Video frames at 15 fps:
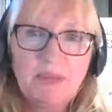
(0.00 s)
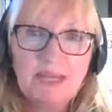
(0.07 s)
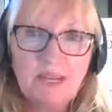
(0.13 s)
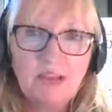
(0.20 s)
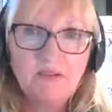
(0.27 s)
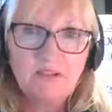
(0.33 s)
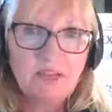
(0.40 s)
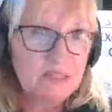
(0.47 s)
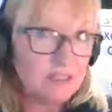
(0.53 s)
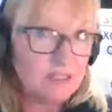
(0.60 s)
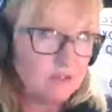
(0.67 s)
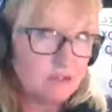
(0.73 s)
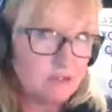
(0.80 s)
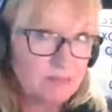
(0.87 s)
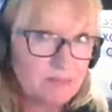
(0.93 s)
be offended
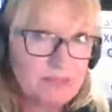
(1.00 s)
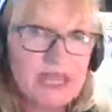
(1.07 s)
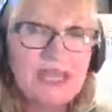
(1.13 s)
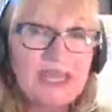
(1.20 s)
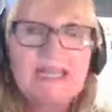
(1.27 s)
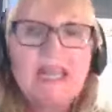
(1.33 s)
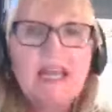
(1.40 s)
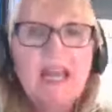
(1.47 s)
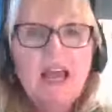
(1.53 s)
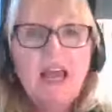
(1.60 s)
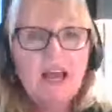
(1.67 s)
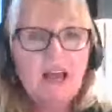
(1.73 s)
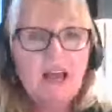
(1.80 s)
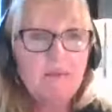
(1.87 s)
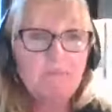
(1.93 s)
set,
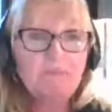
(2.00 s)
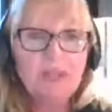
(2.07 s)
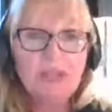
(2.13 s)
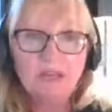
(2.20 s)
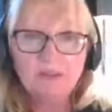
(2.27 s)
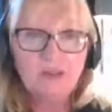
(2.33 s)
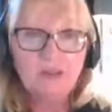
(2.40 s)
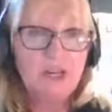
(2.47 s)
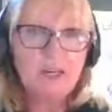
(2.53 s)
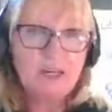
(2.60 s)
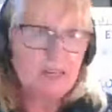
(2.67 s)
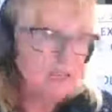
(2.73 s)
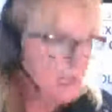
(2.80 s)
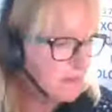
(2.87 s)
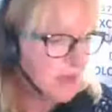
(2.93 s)
um, I'll try
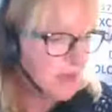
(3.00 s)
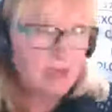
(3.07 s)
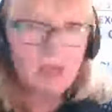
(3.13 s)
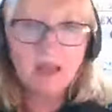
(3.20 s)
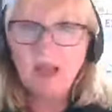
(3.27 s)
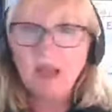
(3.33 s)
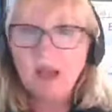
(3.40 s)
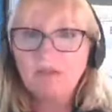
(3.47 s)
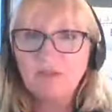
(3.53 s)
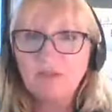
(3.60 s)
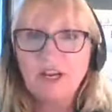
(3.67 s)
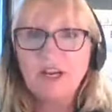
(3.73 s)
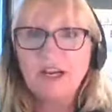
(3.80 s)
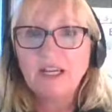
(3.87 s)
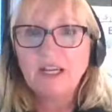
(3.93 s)
and keep a half
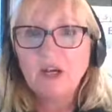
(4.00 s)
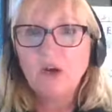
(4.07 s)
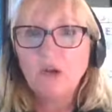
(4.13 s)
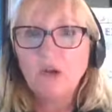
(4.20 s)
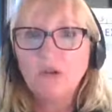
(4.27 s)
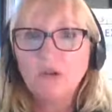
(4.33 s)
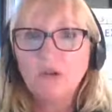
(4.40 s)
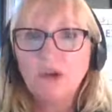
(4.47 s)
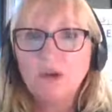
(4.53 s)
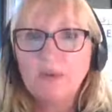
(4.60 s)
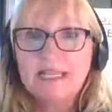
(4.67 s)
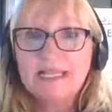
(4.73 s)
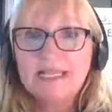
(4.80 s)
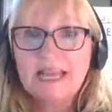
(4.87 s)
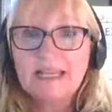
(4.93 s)
an eye on the
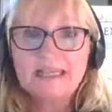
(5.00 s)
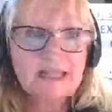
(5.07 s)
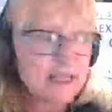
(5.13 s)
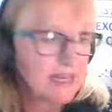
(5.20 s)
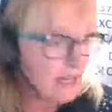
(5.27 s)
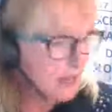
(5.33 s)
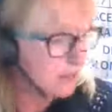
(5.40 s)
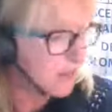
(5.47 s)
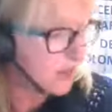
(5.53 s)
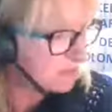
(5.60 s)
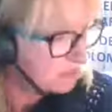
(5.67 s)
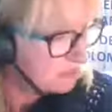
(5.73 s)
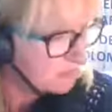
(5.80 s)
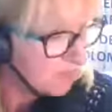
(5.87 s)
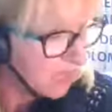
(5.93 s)
comments as they come
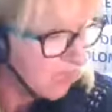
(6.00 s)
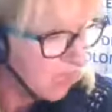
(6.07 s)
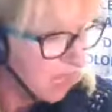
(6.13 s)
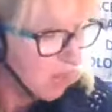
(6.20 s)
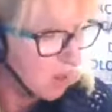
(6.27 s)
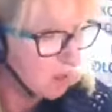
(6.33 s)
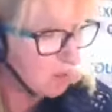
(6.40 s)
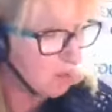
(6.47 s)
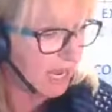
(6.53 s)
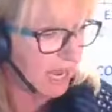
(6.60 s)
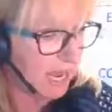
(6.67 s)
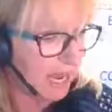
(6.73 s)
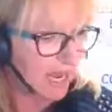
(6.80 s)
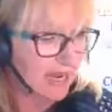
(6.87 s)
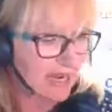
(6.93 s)
up.
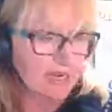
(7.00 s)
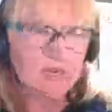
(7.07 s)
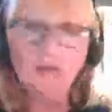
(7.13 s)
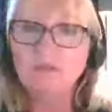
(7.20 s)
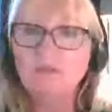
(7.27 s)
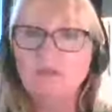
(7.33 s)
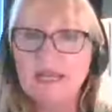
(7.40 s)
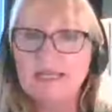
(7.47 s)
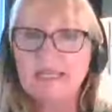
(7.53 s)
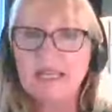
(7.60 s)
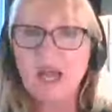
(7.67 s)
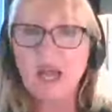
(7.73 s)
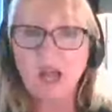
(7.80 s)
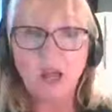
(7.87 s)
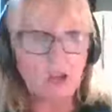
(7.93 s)
Okay, righty
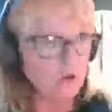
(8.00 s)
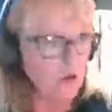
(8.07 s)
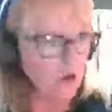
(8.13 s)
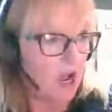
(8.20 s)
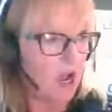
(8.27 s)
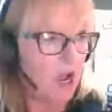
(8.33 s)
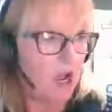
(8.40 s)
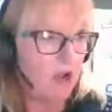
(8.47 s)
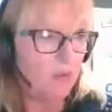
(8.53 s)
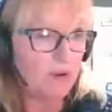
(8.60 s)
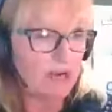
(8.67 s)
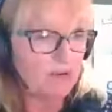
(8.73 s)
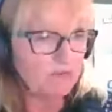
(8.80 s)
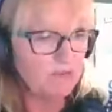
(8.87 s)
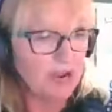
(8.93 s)
ho, are
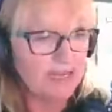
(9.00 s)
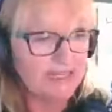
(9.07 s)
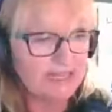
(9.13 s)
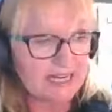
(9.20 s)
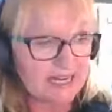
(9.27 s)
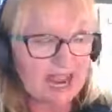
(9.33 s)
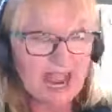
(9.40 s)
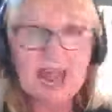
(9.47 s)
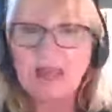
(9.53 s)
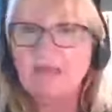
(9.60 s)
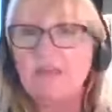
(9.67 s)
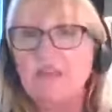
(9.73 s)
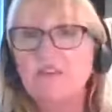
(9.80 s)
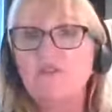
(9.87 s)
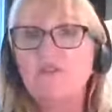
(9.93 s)
we ready?
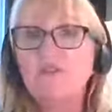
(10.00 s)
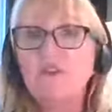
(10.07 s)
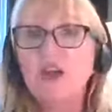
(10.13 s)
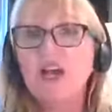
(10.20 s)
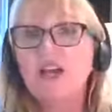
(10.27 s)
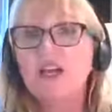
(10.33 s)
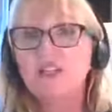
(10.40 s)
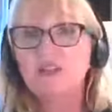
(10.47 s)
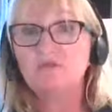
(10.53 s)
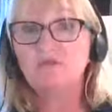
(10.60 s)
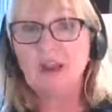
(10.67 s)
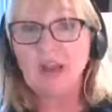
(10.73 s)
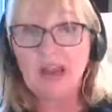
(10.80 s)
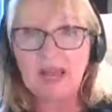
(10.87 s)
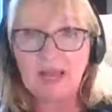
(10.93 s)
And the first
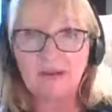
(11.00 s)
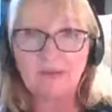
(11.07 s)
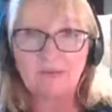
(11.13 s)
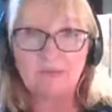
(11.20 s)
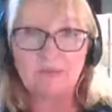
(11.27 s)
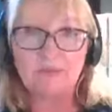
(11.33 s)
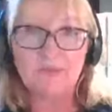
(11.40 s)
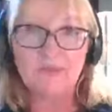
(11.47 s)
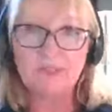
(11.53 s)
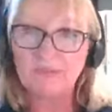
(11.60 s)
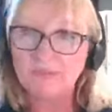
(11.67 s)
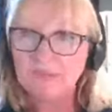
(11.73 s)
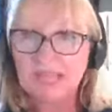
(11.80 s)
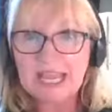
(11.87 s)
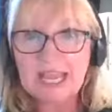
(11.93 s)
round
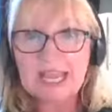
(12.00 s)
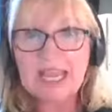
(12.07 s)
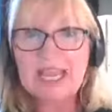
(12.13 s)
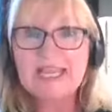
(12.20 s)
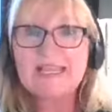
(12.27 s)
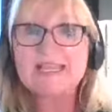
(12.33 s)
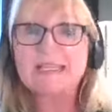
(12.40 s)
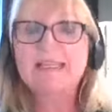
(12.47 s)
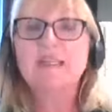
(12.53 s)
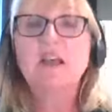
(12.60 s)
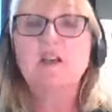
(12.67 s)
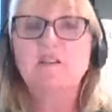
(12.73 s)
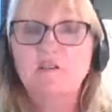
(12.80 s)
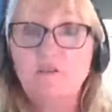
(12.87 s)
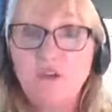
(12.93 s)
is
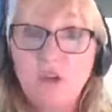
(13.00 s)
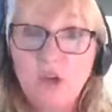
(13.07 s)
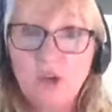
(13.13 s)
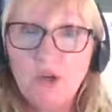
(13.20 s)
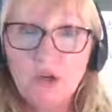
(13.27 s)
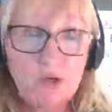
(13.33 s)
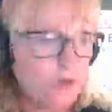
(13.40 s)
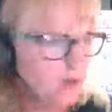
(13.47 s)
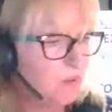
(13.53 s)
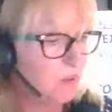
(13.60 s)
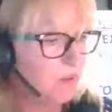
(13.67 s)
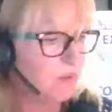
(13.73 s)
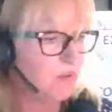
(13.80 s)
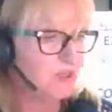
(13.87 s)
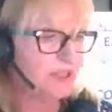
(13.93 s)

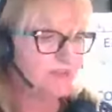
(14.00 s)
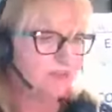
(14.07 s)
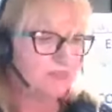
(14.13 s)
food.